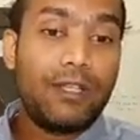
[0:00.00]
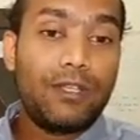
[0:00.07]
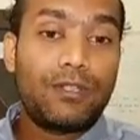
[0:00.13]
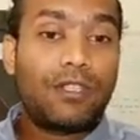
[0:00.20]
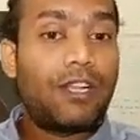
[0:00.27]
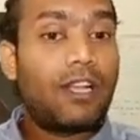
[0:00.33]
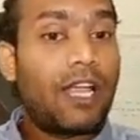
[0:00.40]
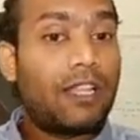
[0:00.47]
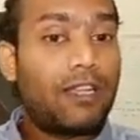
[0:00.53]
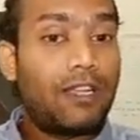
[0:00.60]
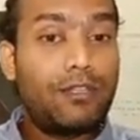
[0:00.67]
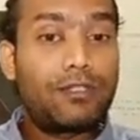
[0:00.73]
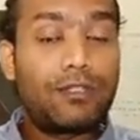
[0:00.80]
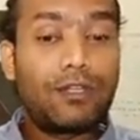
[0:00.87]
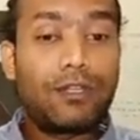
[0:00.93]
So there are other
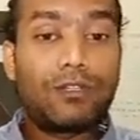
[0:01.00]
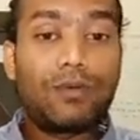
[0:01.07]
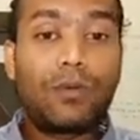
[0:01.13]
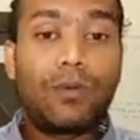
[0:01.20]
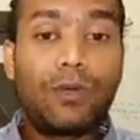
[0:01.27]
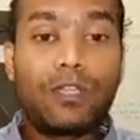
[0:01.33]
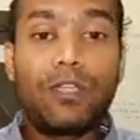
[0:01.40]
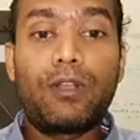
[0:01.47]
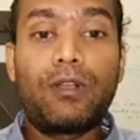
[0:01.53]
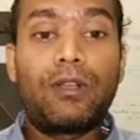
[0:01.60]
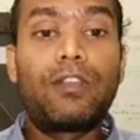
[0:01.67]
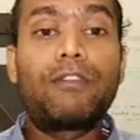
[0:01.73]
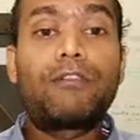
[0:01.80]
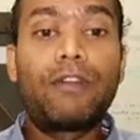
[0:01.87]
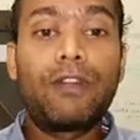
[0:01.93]
engineers who are working on
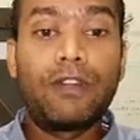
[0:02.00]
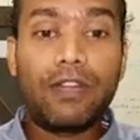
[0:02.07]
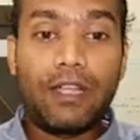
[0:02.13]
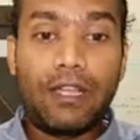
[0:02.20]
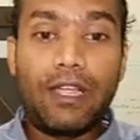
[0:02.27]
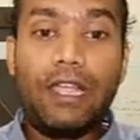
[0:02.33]
different